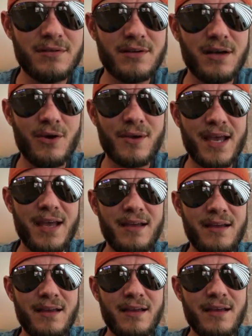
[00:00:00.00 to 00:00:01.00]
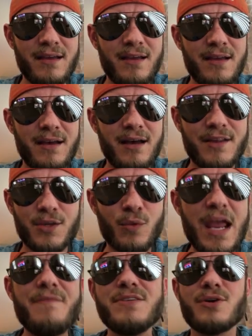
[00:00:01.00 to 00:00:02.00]
Okay, the
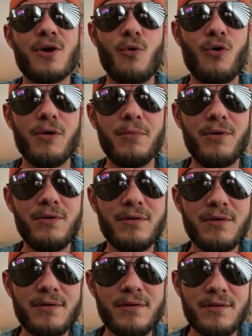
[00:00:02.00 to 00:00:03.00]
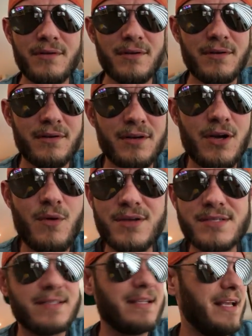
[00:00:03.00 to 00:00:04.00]
Ravens are horrible. Who else
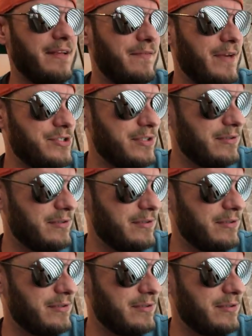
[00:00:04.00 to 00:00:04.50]
is in that division?